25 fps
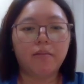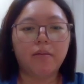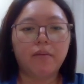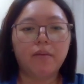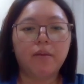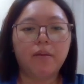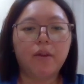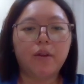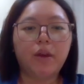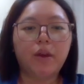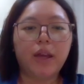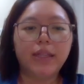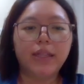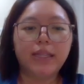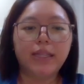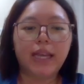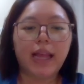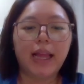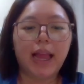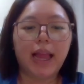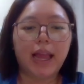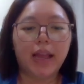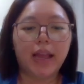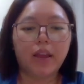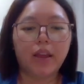You can
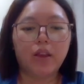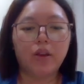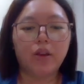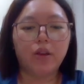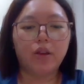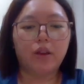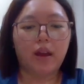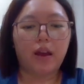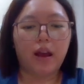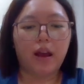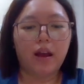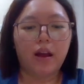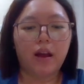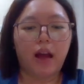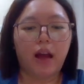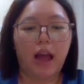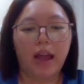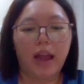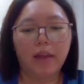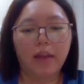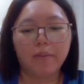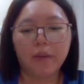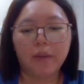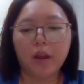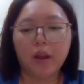say like, uh,
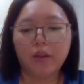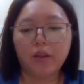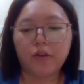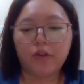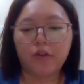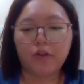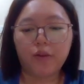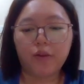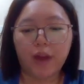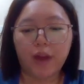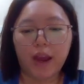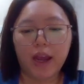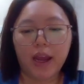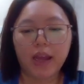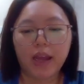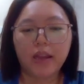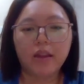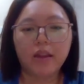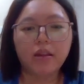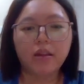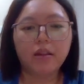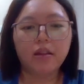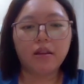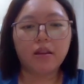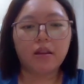I am not
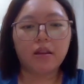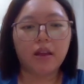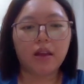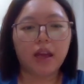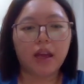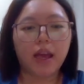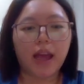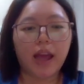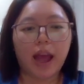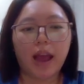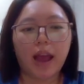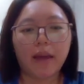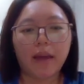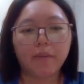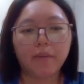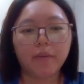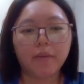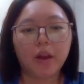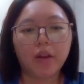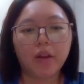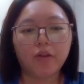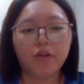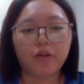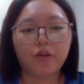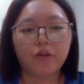trained. Okay, I am
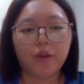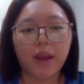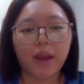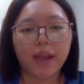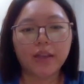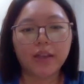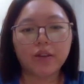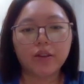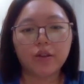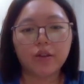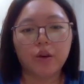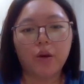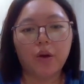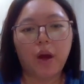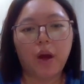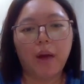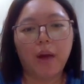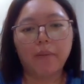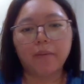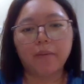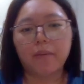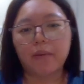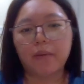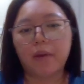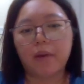not trained, so
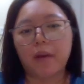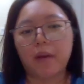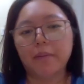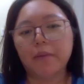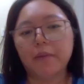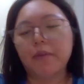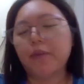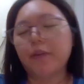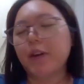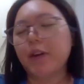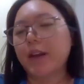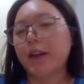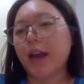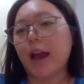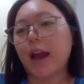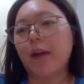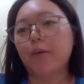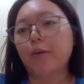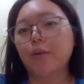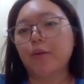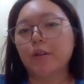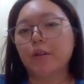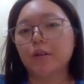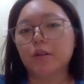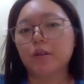I'm I'm afraid that
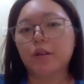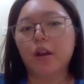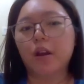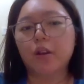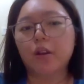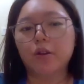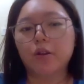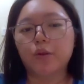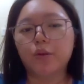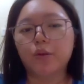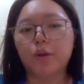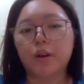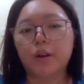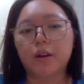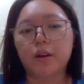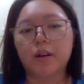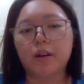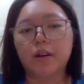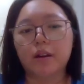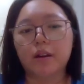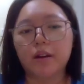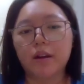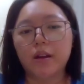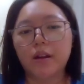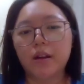I will not do
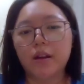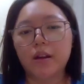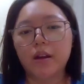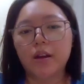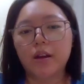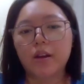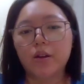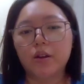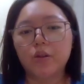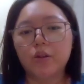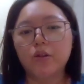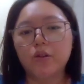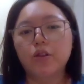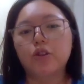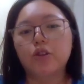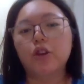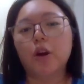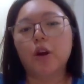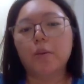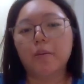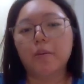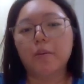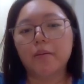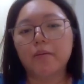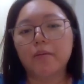a good
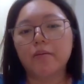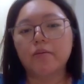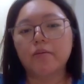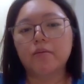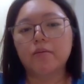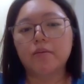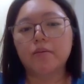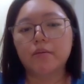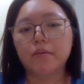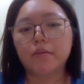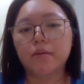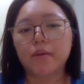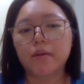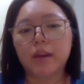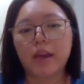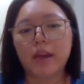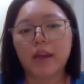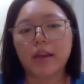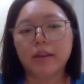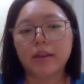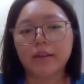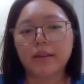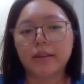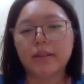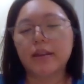job
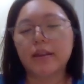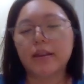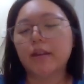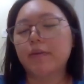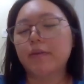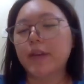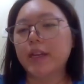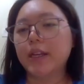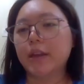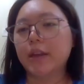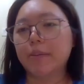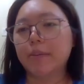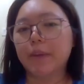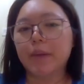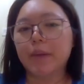in serving the